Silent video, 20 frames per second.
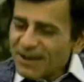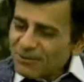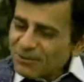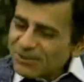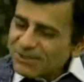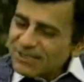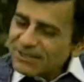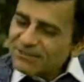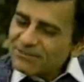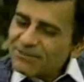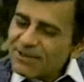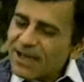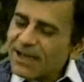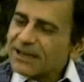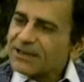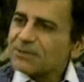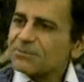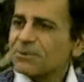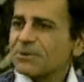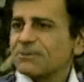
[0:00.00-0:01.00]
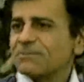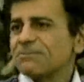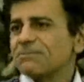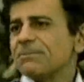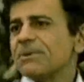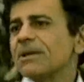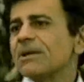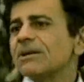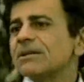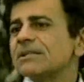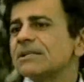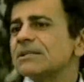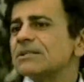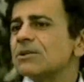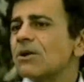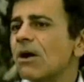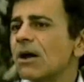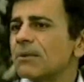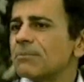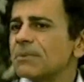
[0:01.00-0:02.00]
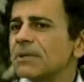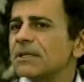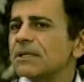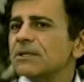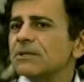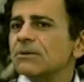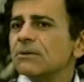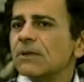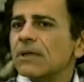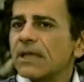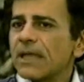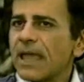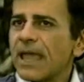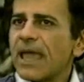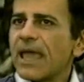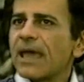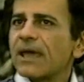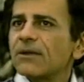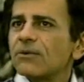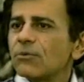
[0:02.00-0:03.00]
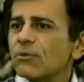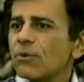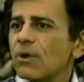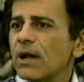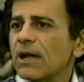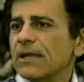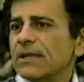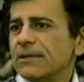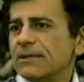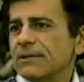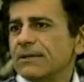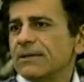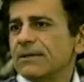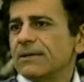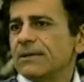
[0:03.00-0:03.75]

That was invaluable because it taught me that you can write